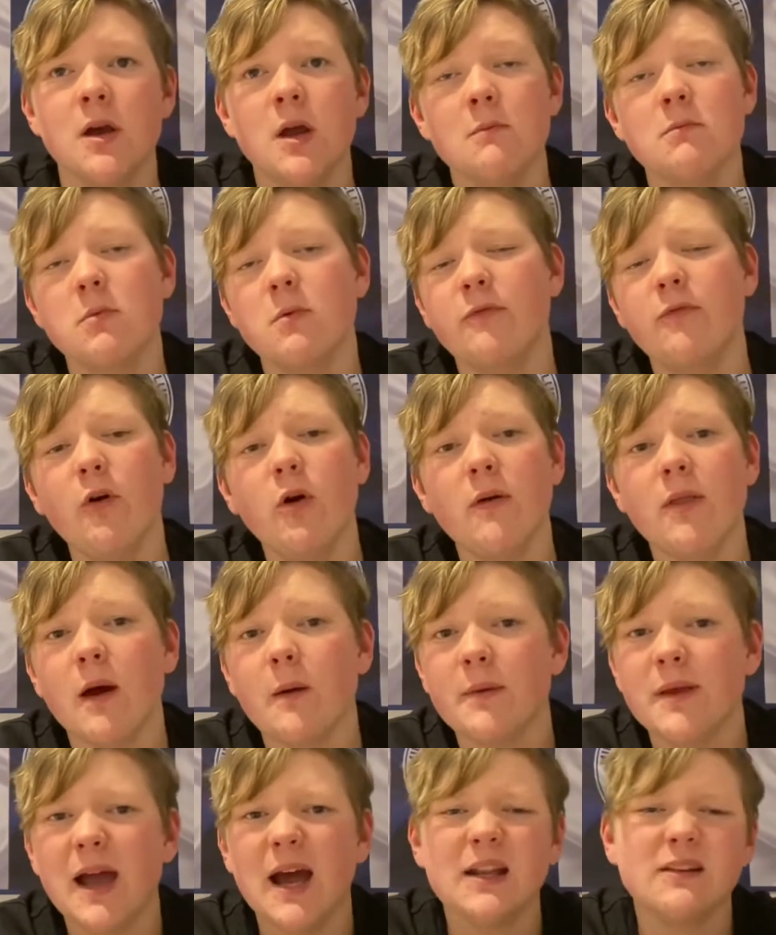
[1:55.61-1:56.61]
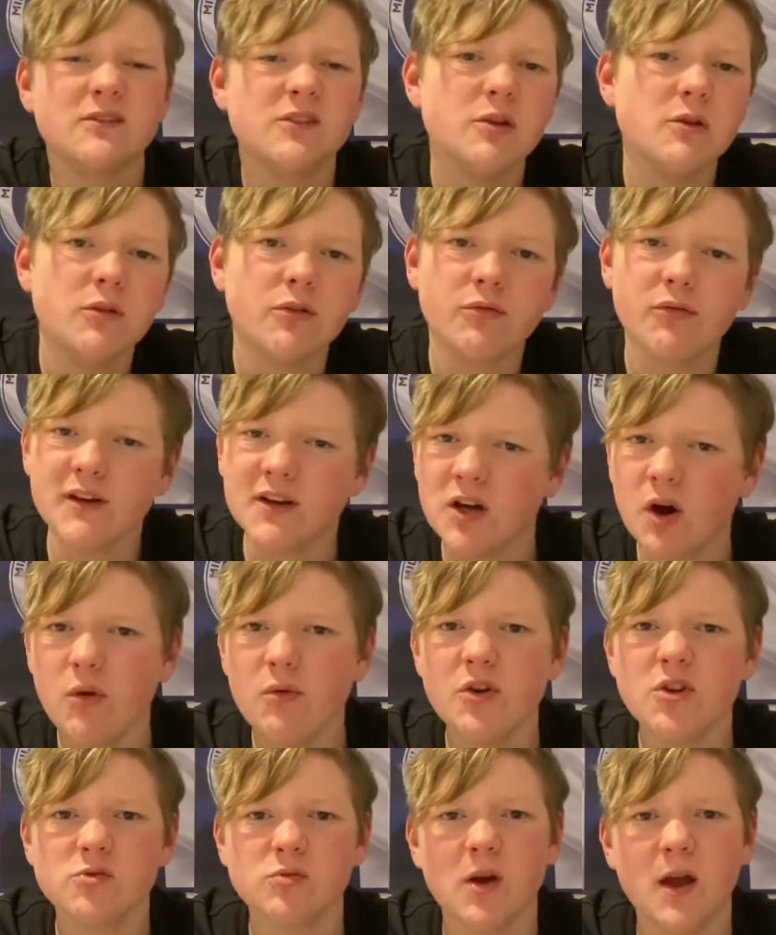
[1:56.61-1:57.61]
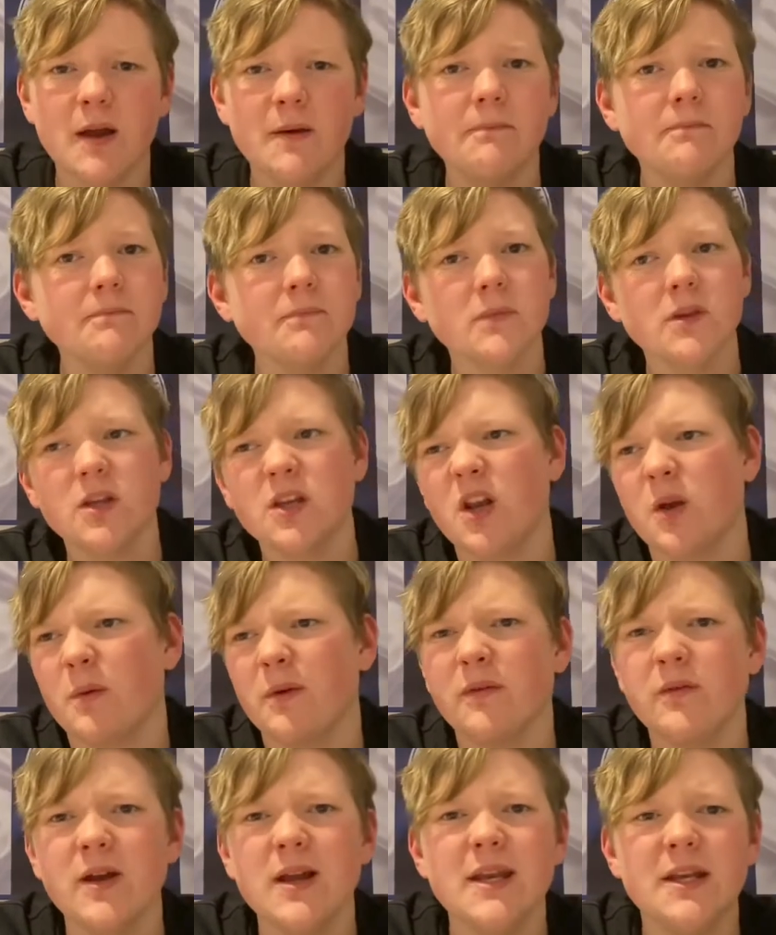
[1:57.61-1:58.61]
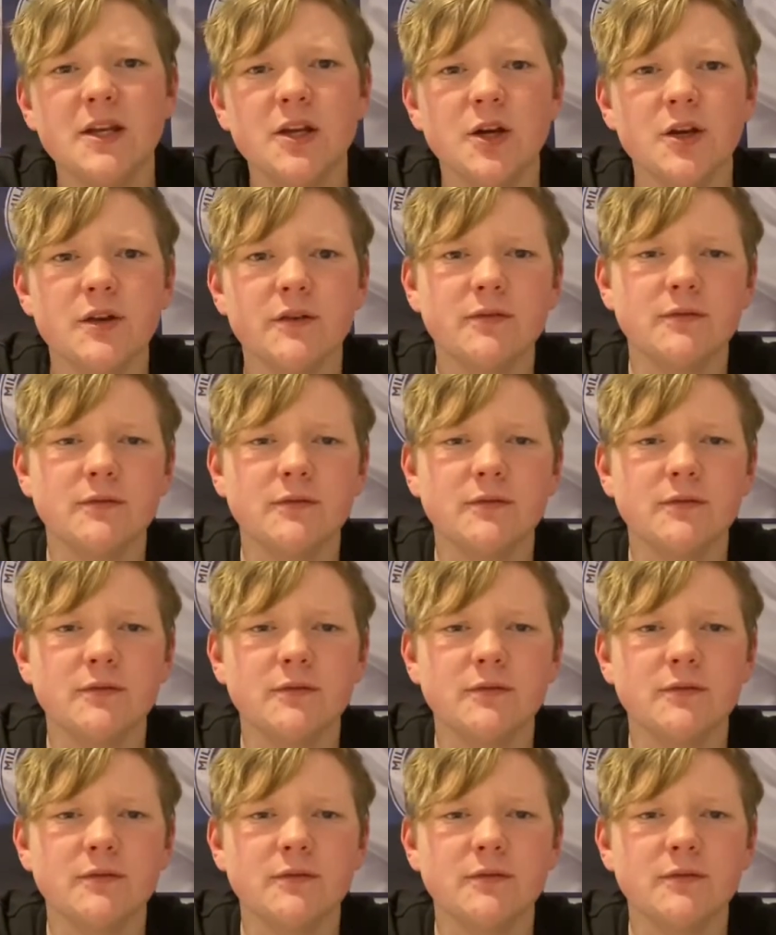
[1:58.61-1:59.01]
Before that, we had 2 or 3 corners where we really could have.